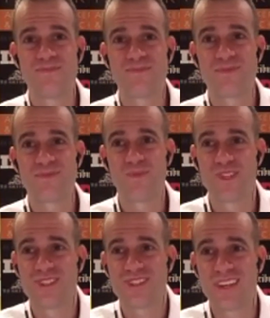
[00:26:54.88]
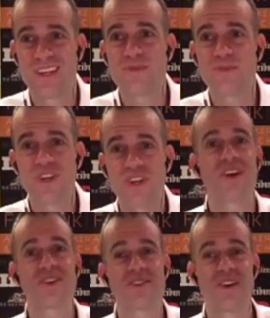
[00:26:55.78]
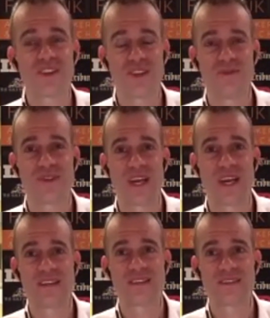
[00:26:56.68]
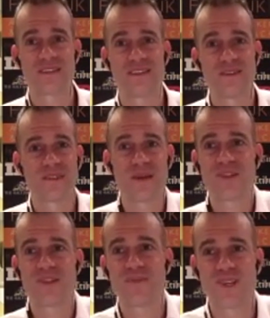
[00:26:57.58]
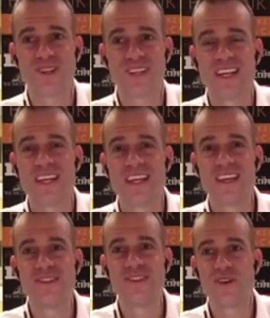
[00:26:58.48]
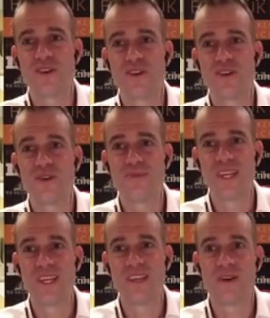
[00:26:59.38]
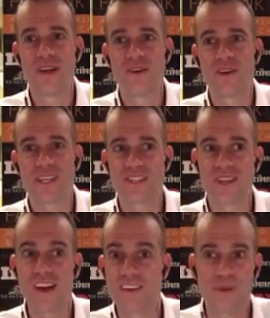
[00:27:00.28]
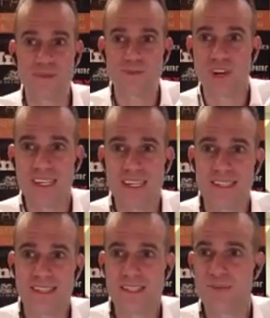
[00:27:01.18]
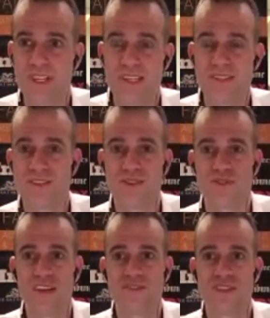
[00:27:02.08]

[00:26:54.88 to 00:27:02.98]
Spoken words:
which it's pretty hard to argue with that. With that plumber, if he told me, I know I cut you off, but I'm trying to get to this place and you're driving too slow